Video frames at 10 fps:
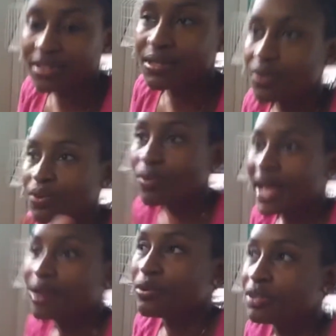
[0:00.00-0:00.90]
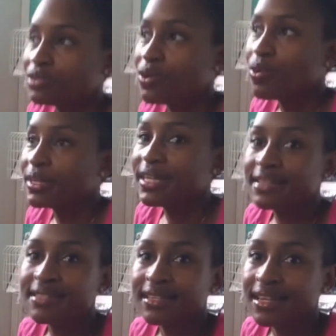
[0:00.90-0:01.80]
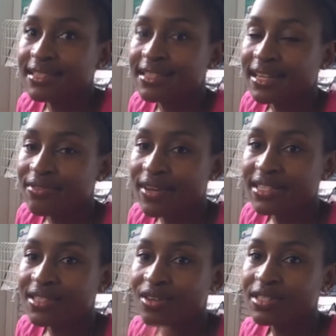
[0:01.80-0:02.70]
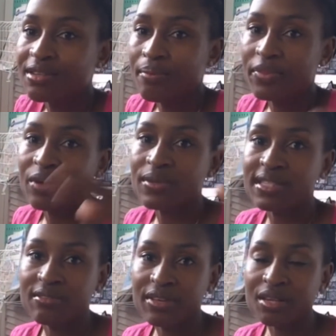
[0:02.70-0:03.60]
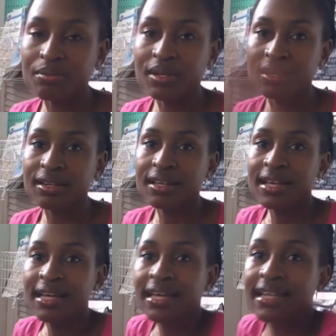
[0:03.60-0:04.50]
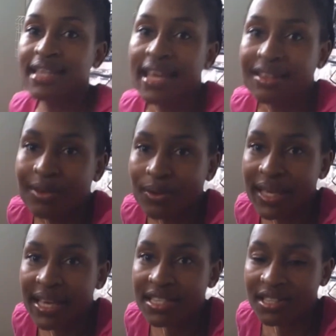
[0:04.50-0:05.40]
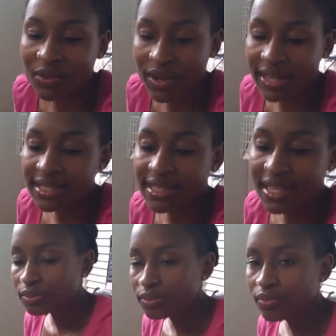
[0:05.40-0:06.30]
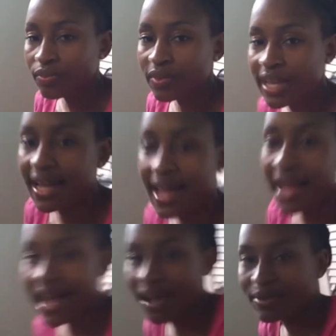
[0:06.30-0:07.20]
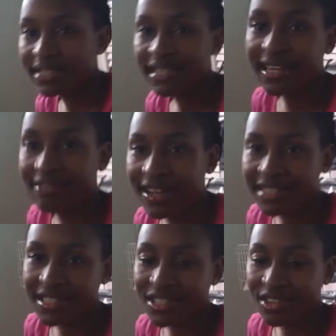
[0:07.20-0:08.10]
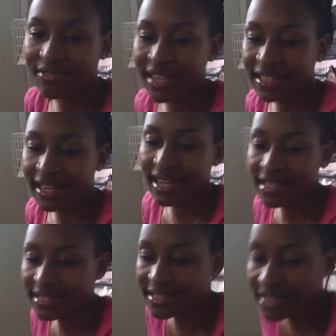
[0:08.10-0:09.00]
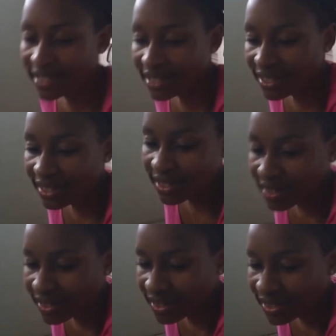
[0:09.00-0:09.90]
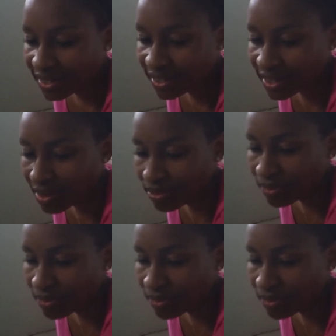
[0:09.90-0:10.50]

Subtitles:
So I would go on the internet, and if I saw something was available near the location where I stayed, I would take advantage of that class. Come.